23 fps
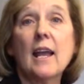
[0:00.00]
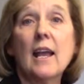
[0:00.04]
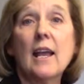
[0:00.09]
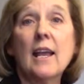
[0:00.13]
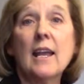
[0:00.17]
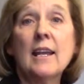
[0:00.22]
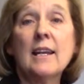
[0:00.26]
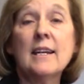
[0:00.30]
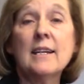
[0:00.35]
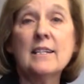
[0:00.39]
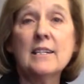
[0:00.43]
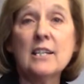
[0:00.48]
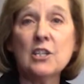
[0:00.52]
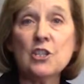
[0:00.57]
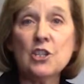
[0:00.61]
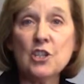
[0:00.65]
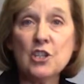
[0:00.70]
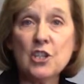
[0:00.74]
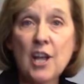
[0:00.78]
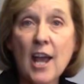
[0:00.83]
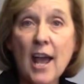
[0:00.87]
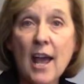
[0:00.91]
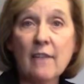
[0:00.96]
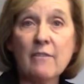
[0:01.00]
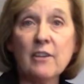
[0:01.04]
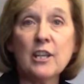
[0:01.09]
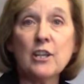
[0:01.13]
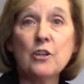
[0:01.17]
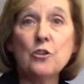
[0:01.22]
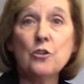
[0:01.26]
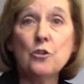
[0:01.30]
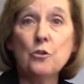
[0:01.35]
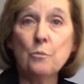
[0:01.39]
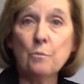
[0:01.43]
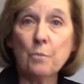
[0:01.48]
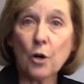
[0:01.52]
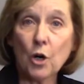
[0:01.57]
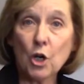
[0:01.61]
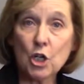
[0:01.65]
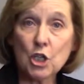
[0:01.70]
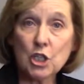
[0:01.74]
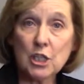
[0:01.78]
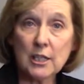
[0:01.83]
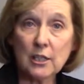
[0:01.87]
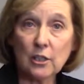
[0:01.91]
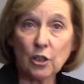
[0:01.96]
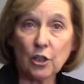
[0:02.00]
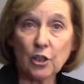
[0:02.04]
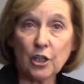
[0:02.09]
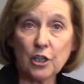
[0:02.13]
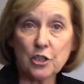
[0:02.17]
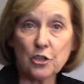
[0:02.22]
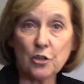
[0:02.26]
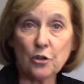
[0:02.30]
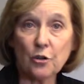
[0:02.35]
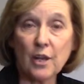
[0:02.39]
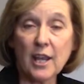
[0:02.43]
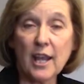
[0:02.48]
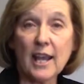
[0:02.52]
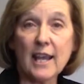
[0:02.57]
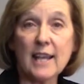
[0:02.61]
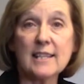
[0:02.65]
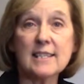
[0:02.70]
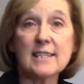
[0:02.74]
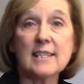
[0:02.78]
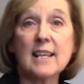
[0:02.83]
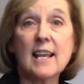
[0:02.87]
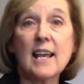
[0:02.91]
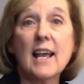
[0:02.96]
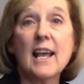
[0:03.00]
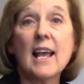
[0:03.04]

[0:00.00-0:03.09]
In addition to having a new person look at your case,